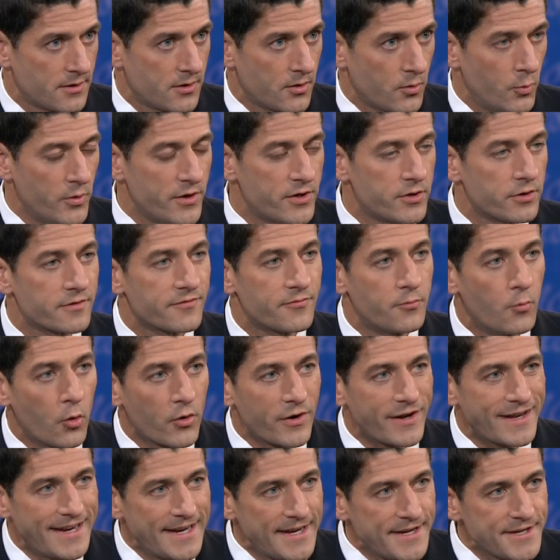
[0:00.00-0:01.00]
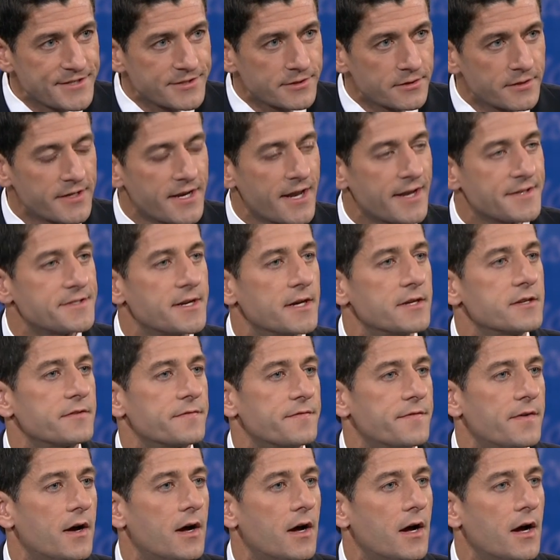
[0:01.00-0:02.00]
We could have more easily
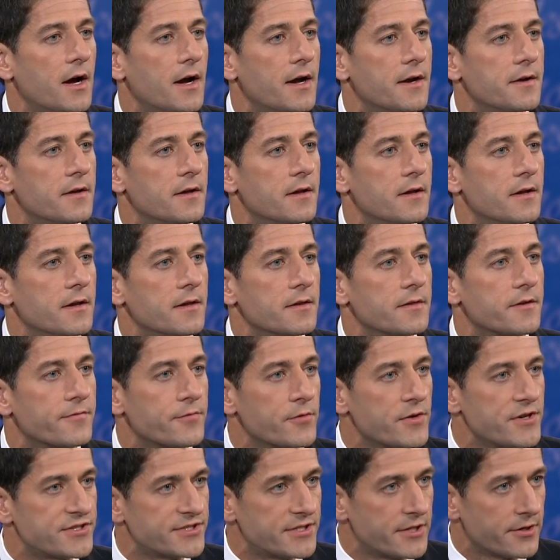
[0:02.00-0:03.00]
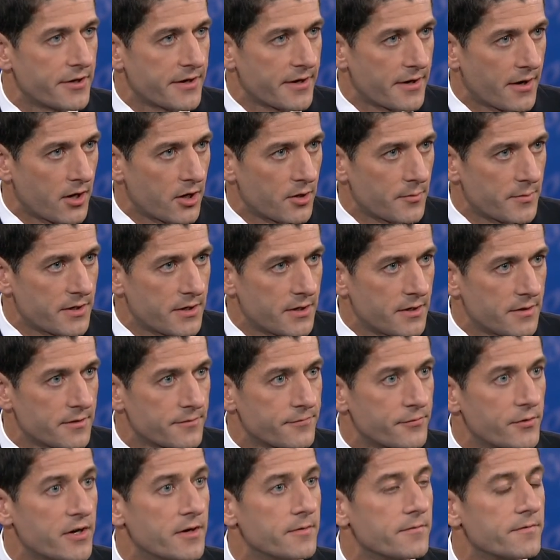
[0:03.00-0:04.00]
identified the Free Syrian Army, the
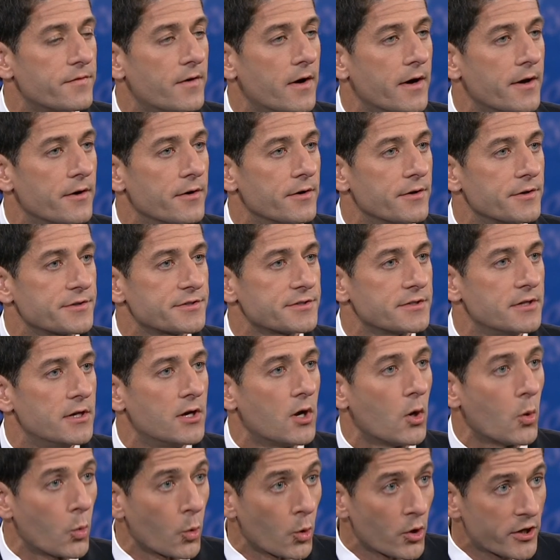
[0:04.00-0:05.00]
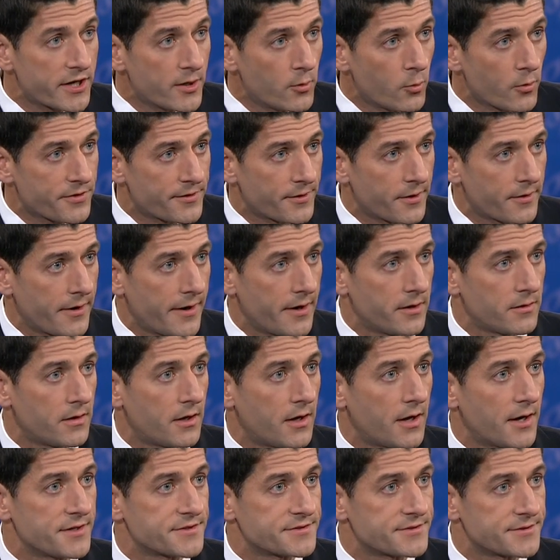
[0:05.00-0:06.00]
Freedom Fighters, working with our
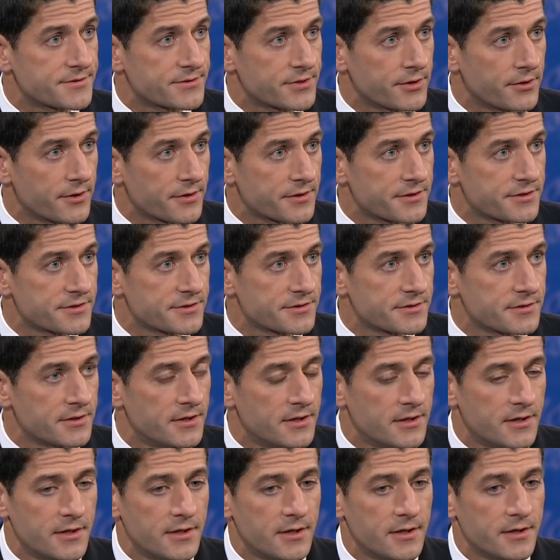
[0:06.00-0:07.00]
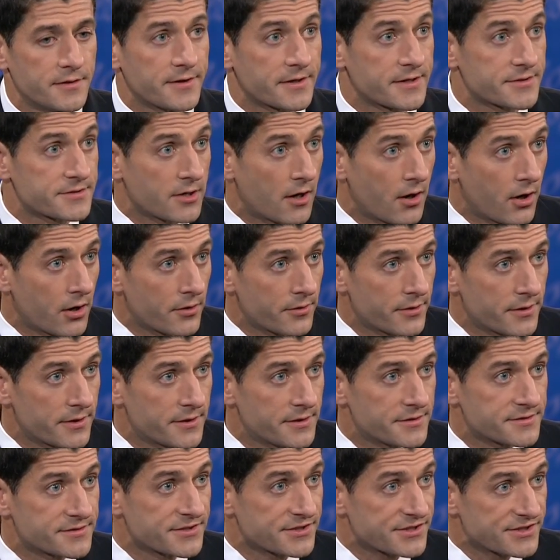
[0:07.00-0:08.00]
allies, the Turks, the
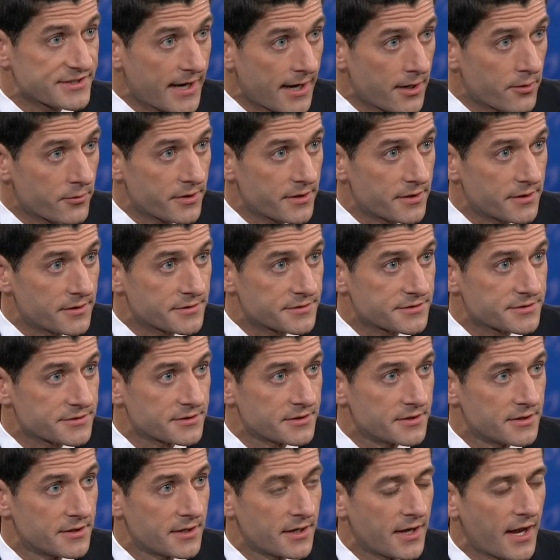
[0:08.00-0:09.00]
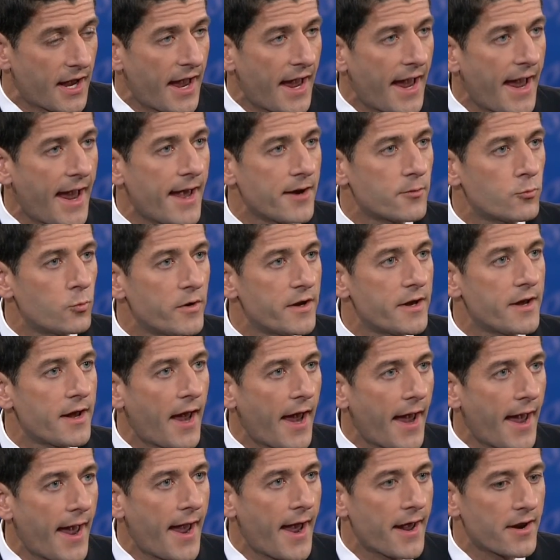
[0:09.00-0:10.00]
Qataris, the Saudis, had we
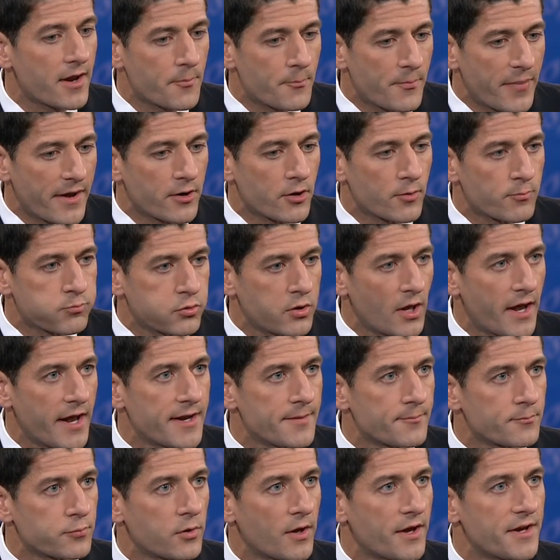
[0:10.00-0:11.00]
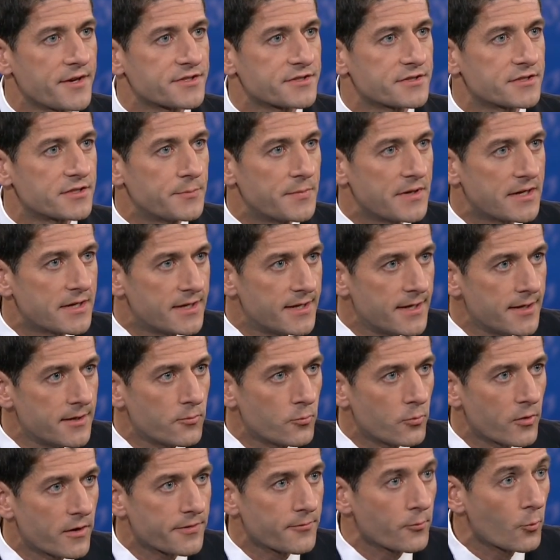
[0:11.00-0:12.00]
had a better plan in place to begin
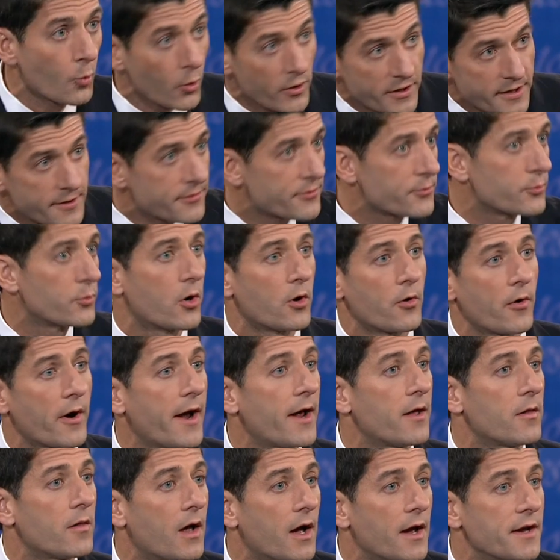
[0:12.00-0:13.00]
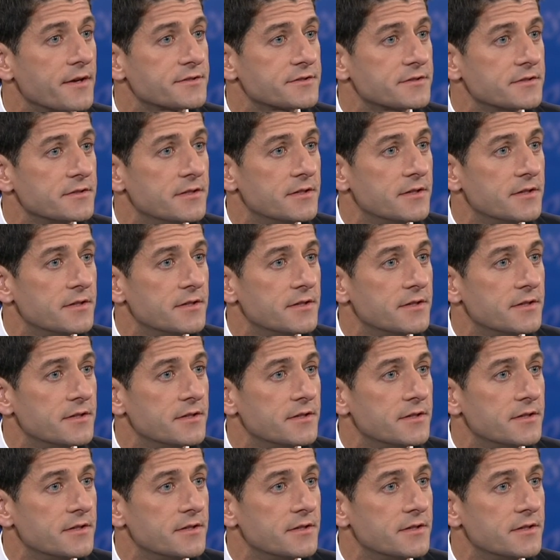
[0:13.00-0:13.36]
with, working through our allies.